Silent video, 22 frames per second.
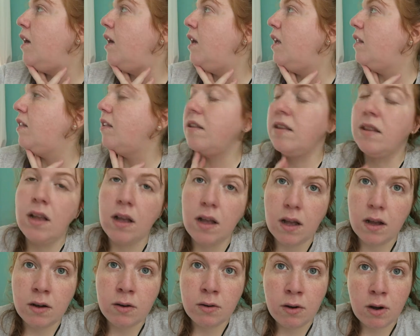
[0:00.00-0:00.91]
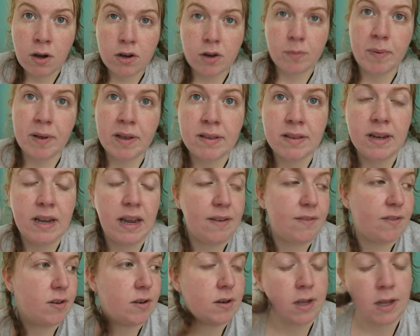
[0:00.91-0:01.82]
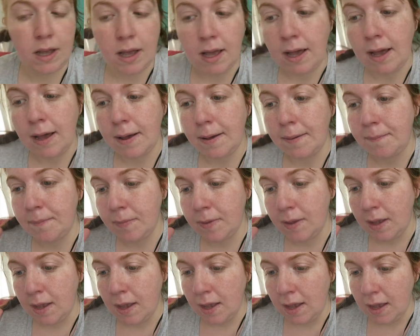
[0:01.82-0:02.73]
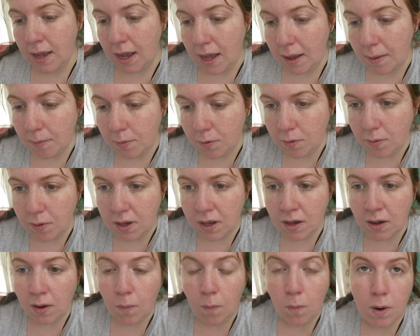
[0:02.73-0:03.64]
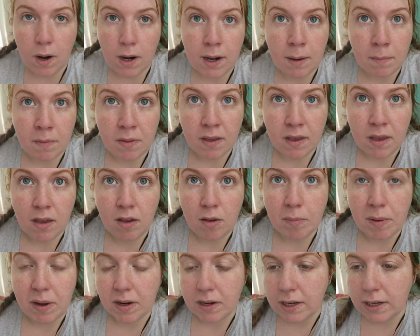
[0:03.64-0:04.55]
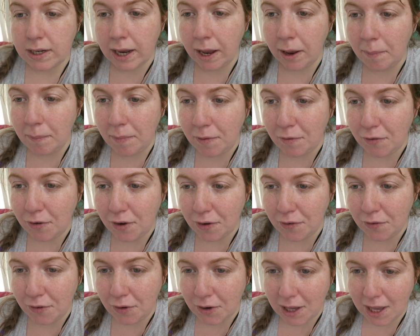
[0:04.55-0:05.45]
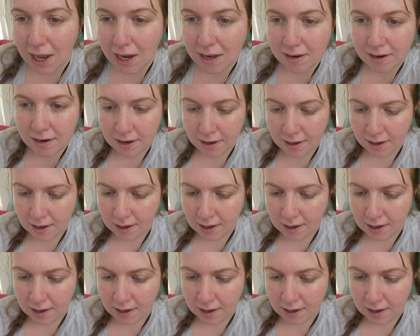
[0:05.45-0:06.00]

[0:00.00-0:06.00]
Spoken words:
It's now 11:15. I'm going, while I'm thinking about it, before I forget,